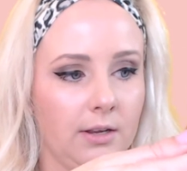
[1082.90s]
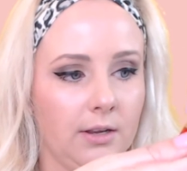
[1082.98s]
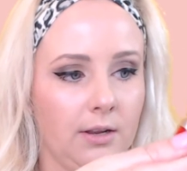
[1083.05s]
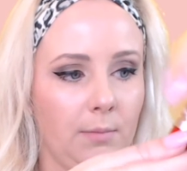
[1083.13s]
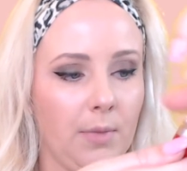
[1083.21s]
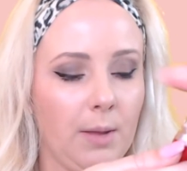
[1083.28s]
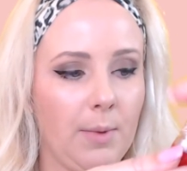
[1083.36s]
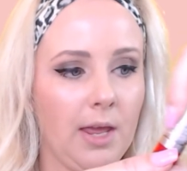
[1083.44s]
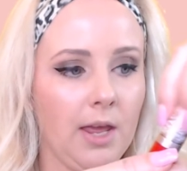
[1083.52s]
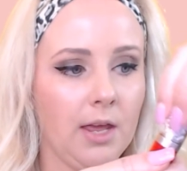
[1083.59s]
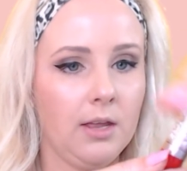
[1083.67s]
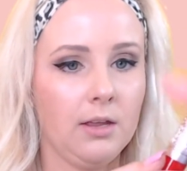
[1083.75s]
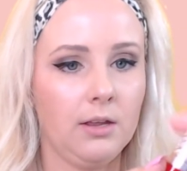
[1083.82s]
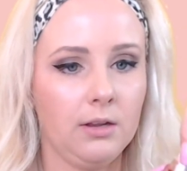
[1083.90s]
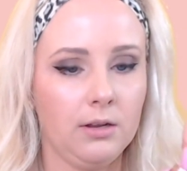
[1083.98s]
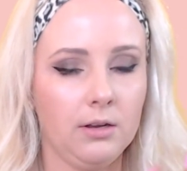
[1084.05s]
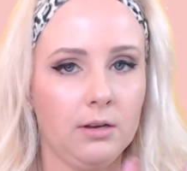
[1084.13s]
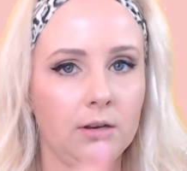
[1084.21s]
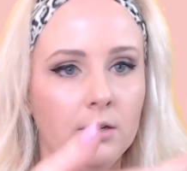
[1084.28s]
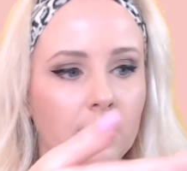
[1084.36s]
Mimi.
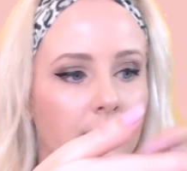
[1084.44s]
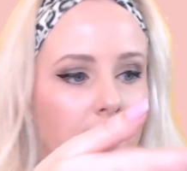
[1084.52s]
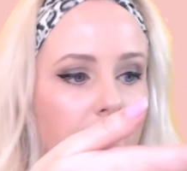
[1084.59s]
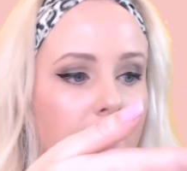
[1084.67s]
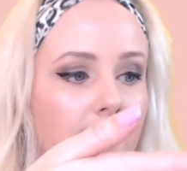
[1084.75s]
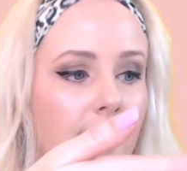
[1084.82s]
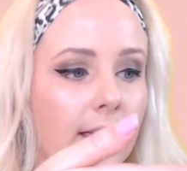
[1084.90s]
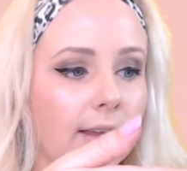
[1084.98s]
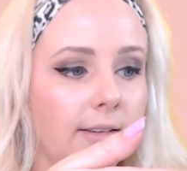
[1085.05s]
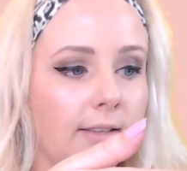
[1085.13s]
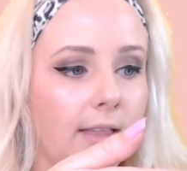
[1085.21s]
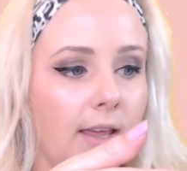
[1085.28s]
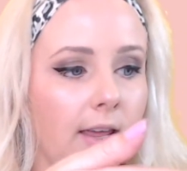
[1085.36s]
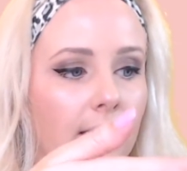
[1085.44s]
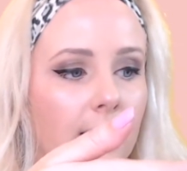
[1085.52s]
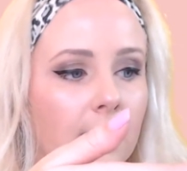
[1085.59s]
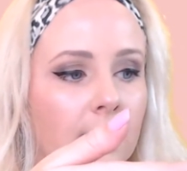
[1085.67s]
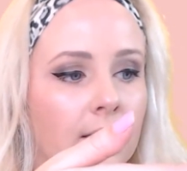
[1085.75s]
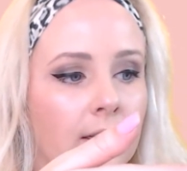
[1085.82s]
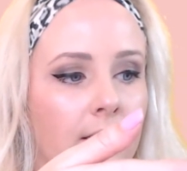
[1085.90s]
So that is the
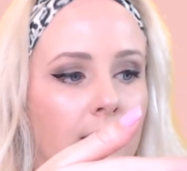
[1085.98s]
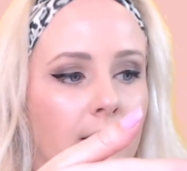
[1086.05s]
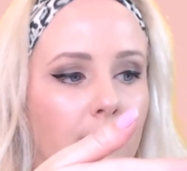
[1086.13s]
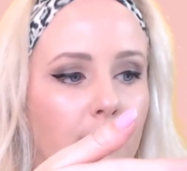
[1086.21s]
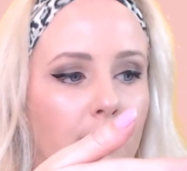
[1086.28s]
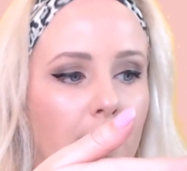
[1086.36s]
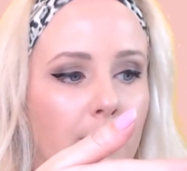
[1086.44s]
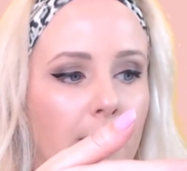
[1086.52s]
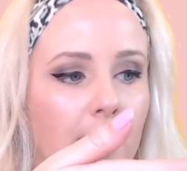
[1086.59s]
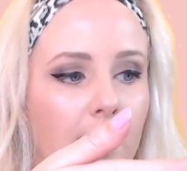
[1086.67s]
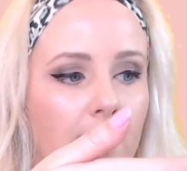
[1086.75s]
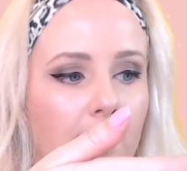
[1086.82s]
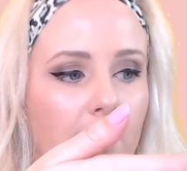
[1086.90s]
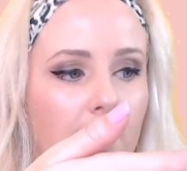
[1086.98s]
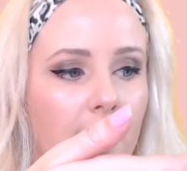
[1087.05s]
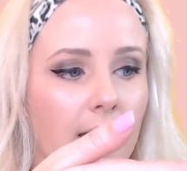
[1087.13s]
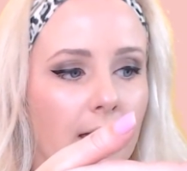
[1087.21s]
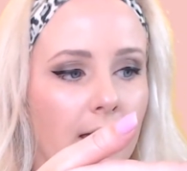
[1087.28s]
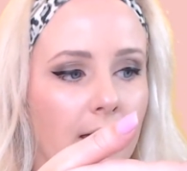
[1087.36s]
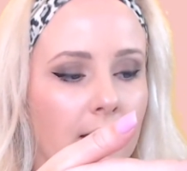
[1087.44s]
Mimi
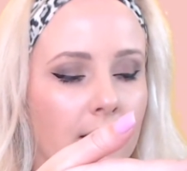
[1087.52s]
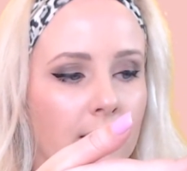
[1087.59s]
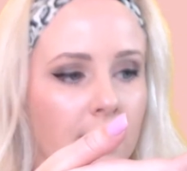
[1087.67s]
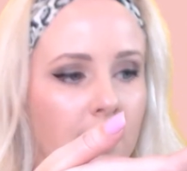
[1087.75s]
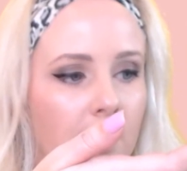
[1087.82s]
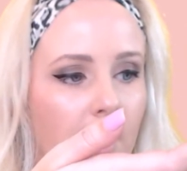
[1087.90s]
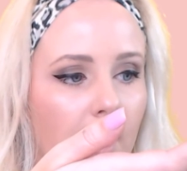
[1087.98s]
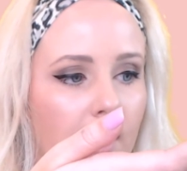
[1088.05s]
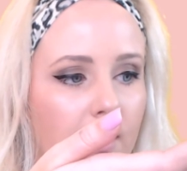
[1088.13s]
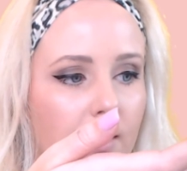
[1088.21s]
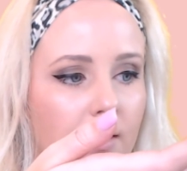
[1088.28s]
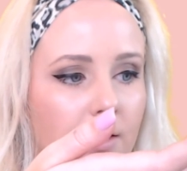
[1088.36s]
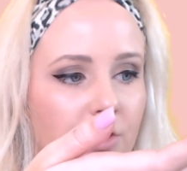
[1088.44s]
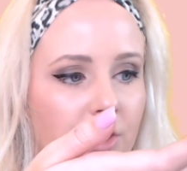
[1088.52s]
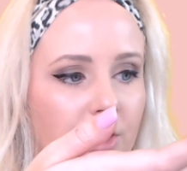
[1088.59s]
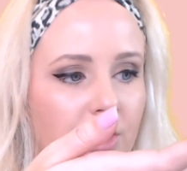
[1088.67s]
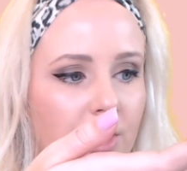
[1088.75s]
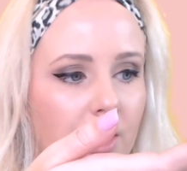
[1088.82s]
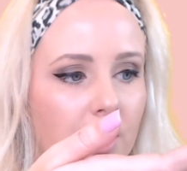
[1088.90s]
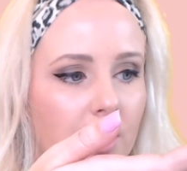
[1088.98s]
there, and then the
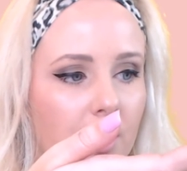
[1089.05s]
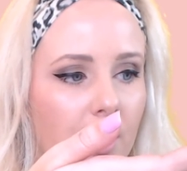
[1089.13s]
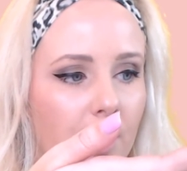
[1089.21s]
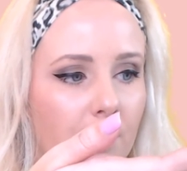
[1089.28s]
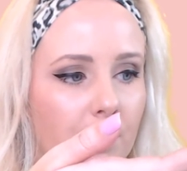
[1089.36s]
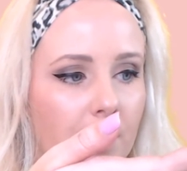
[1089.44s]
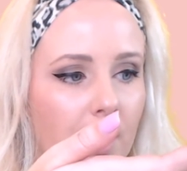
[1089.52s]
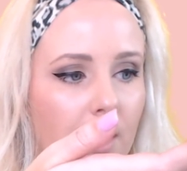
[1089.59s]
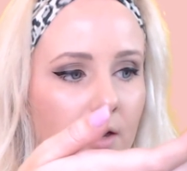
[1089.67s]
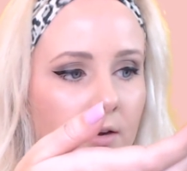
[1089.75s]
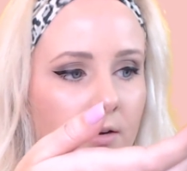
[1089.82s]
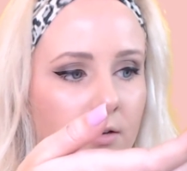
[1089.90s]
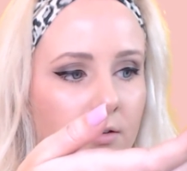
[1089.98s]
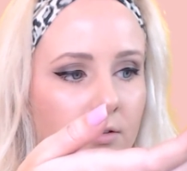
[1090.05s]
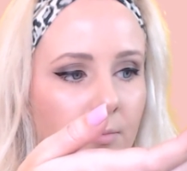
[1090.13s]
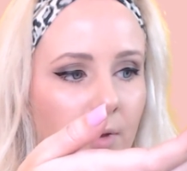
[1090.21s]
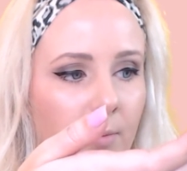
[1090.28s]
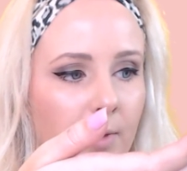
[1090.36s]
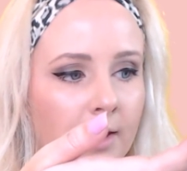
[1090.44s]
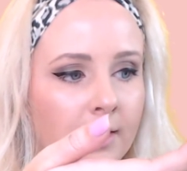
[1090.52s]
Gigi up there. So
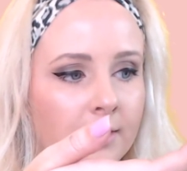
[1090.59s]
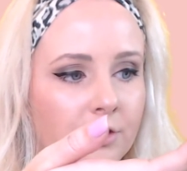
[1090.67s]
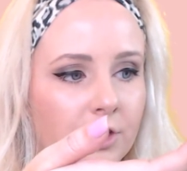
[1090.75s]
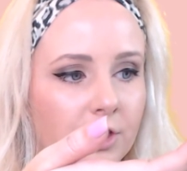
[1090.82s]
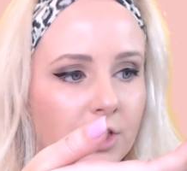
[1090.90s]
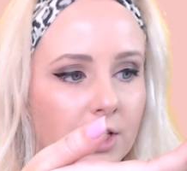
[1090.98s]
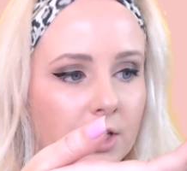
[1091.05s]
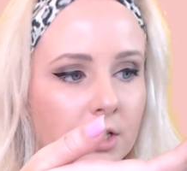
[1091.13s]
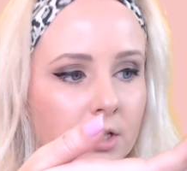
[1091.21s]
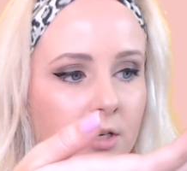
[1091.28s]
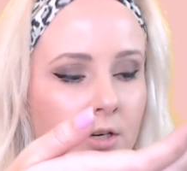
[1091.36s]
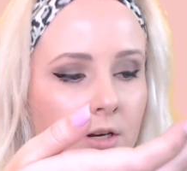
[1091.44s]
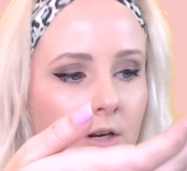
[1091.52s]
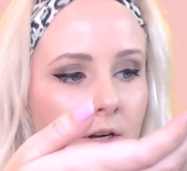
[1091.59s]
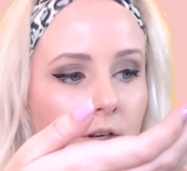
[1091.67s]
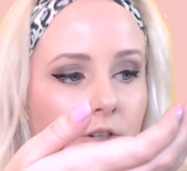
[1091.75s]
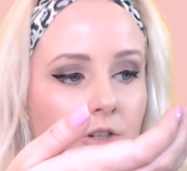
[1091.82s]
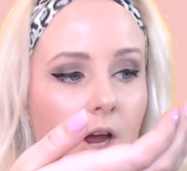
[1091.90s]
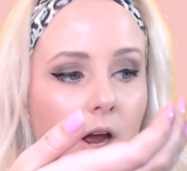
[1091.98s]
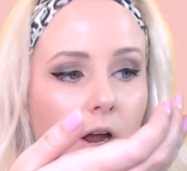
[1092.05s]
Mimi, Gigi.
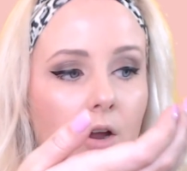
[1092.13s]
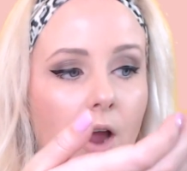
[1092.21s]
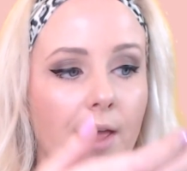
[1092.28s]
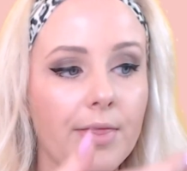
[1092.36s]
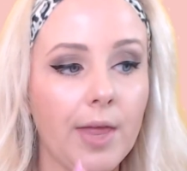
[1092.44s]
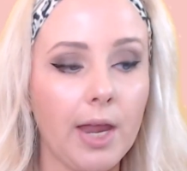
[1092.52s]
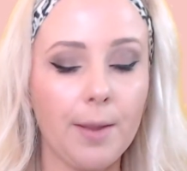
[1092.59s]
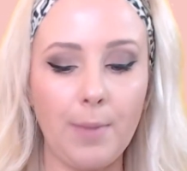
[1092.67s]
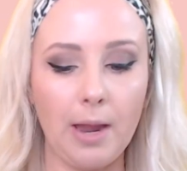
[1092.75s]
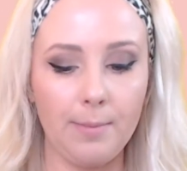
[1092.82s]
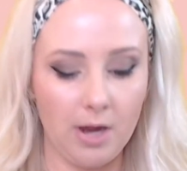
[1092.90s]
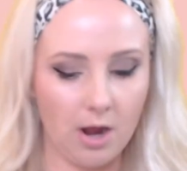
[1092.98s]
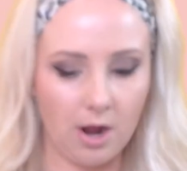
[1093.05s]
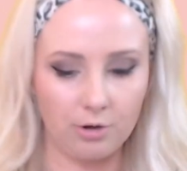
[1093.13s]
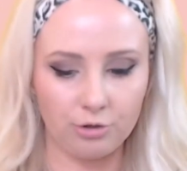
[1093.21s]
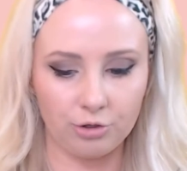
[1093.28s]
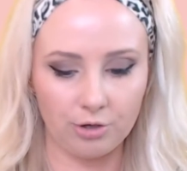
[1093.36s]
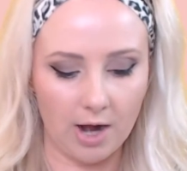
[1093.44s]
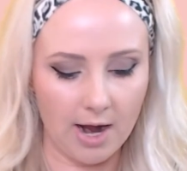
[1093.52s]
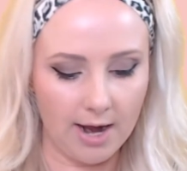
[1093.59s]
So I think maybe I'll
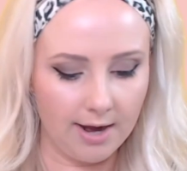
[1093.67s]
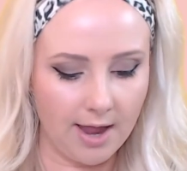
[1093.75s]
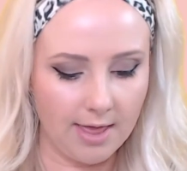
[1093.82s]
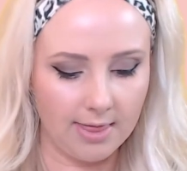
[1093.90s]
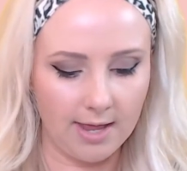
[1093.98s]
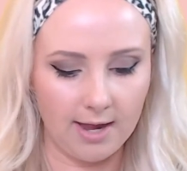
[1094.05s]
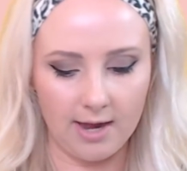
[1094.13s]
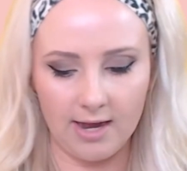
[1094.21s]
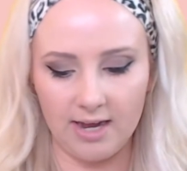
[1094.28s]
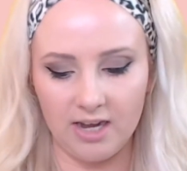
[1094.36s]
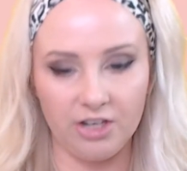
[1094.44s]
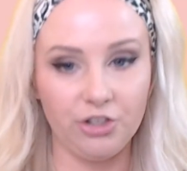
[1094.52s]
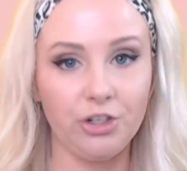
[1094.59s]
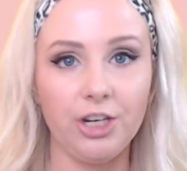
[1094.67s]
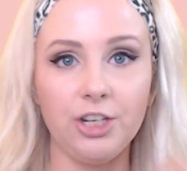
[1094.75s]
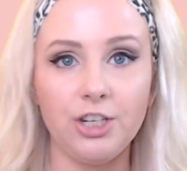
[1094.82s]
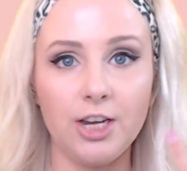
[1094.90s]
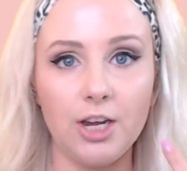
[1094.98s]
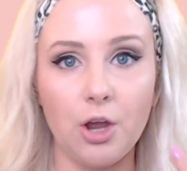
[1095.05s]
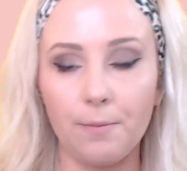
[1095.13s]
try the
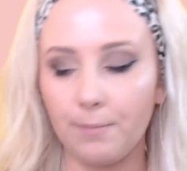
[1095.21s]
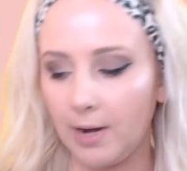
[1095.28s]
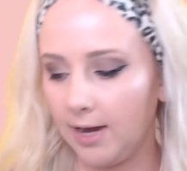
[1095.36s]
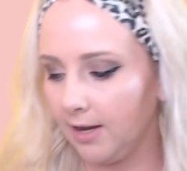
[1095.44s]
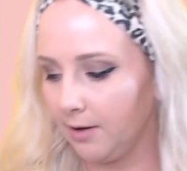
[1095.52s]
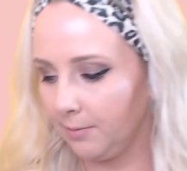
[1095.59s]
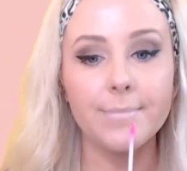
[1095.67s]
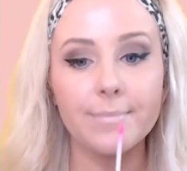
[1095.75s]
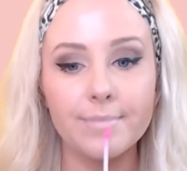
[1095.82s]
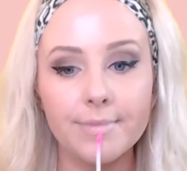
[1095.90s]
Gigi on my lips.